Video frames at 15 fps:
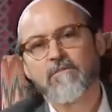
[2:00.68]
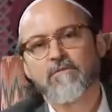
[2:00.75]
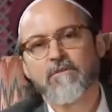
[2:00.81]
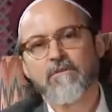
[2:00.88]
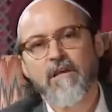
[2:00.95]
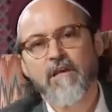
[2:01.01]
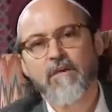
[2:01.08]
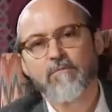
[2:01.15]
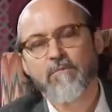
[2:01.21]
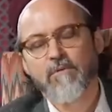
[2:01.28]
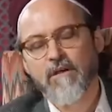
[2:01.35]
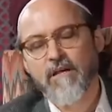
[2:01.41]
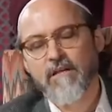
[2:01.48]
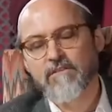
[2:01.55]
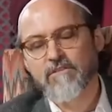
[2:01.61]
for
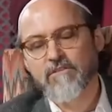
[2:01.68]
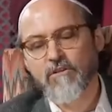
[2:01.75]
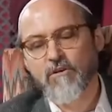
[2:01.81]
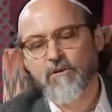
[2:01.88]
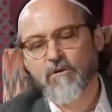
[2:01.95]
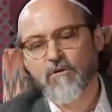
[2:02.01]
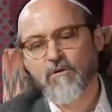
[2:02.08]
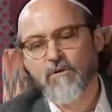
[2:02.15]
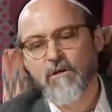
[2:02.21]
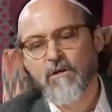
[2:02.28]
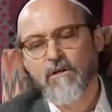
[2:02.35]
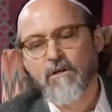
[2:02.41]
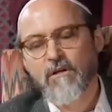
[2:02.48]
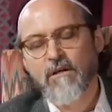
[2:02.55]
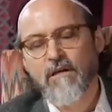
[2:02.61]
them. And so,
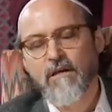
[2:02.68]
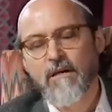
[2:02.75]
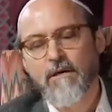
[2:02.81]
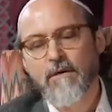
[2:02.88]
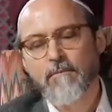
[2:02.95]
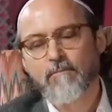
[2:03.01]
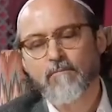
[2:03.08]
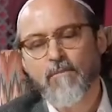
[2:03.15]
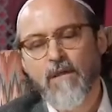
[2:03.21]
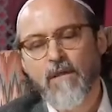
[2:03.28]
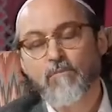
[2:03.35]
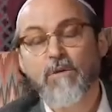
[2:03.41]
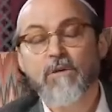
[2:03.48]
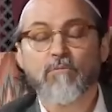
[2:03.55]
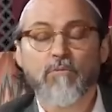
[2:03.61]

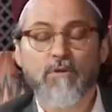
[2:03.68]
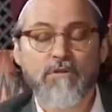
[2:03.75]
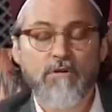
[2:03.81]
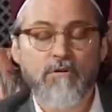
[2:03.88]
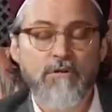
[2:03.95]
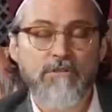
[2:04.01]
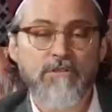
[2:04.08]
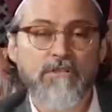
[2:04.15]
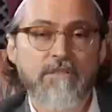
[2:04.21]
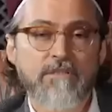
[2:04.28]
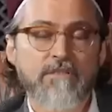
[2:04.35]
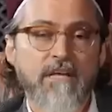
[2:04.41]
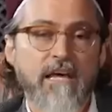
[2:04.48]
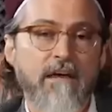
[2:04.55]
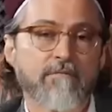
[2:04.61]
but with the
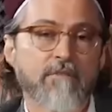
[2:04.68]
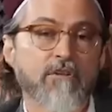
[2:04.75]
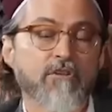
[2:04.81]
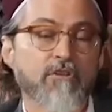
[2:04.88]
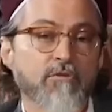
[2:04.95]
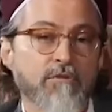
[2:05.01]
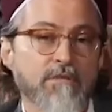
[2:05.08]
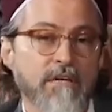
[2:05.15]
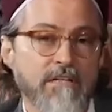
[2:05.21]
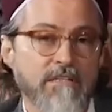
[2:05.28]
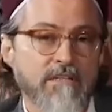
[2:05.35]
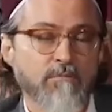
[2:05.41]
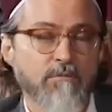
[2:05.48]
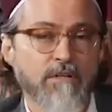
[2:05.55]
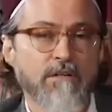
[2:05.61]
Christians, they have the New
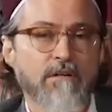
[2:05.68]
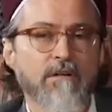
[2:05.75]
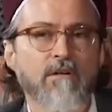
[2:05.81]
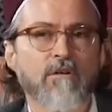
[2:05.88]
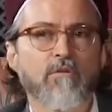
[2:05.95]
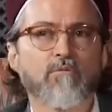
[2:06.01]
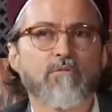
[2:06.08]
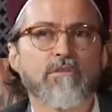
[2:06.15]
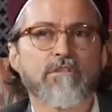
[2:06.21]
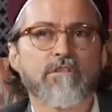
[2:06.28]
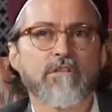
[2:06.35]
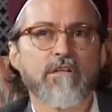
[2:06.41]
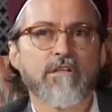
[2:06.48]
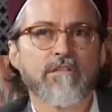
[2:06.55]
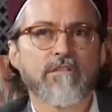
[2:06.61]
Testament,
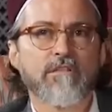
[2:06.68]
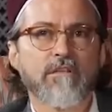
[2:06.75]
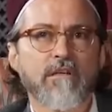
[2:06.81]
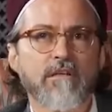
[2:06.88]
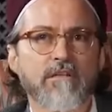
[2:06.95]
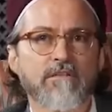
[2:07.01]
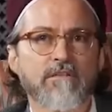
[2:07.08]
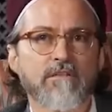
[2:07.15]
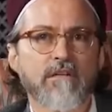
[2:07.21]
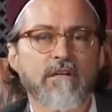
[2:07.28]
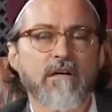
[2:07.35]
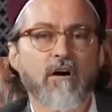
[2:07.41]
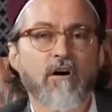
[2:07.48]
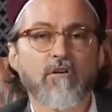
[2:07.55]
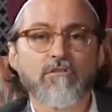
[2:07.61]
which is
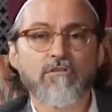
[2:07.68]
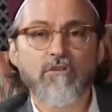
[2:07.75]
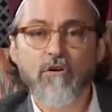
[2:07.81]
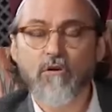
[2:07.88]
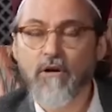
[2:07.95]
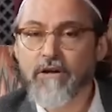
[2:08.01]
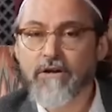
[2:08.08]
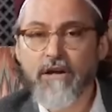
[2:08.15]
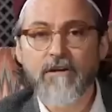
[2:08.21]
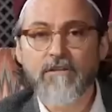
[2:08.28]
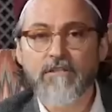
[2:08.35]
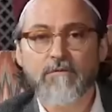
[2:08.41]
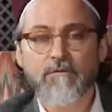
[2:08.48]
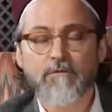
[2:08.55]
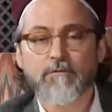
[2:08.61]
also a
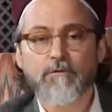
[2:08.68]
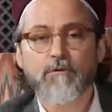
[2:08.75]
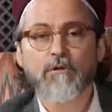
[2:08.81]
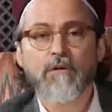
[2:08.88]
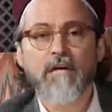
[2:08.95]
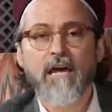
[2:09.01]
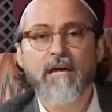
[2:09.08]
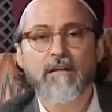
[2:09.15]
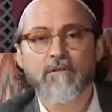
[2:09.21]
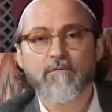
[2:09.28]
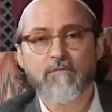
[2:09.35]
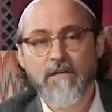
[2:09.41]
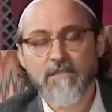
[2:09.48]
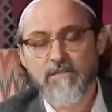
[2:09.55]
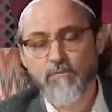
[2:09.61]
narrative. If you look at it, in
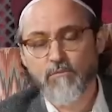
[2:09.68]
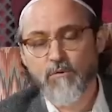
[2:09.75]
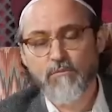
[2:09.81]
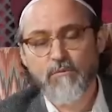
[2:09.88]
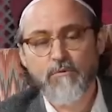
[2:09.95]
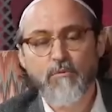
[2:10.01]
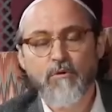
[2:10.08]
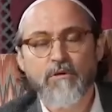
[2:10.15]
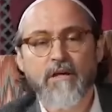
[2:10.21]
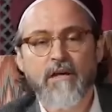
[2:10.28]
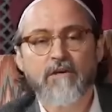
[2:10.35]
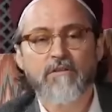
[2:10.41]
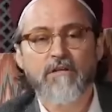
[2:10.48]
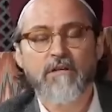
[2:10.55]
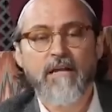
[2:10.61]
fact, some people have pointed
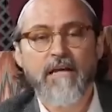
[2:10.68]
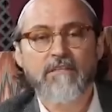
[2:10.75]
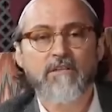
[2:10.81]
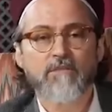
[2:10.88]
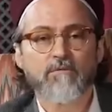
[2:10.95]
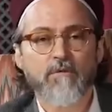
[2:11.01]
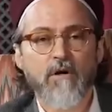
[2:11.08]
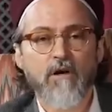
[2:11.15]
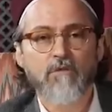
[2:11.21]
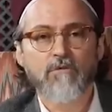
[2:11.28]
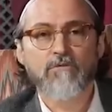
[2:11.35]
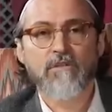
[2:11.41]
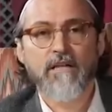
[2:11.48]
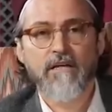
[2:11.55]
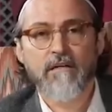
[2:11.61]
out that it actually
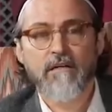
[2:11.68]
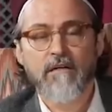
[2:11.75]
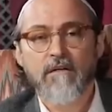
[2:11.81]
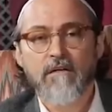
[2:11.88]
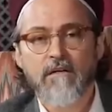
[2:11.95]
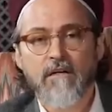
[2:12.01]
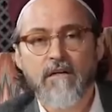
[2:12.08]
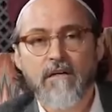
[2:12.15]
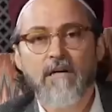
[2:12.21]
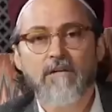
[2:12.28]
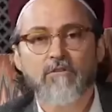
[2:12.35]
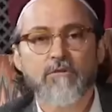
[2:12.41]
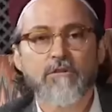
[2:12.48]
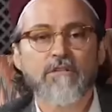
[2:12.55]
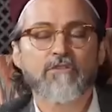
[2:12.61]
follows like a
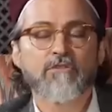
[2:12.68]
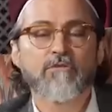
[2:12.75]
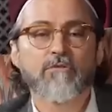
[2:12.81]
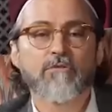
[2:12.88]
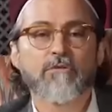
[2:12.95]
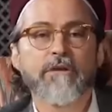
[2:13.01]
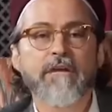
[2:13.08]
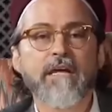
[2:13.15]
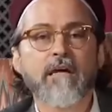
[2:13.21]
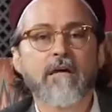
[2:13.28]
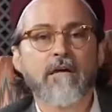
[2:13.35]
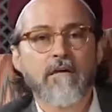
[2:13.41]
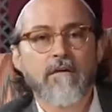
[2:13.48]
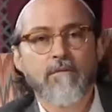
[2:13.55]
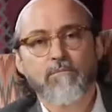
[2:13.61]
traditional
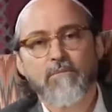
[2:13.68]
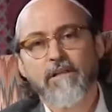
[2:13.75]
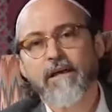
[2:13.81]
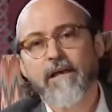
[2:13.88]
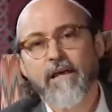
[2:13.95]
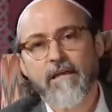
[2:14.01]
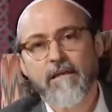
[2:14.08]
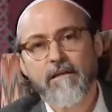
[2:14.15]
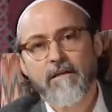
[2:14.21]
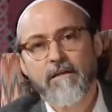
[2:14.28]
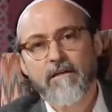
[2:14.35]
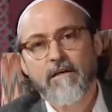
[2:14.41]
Greek play